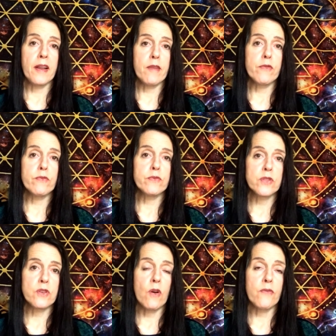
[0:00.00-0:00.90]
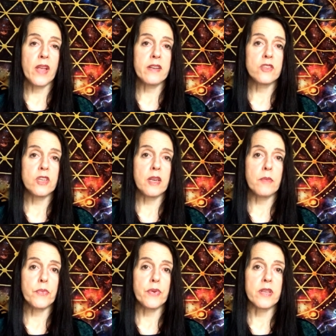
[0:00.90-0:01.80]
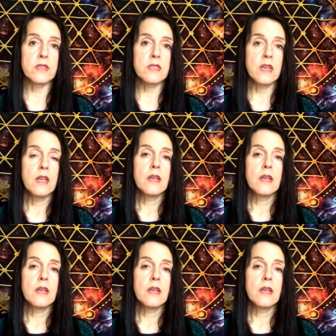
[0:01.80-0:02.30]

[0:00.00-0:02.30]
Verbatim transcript: levels of energy imprints.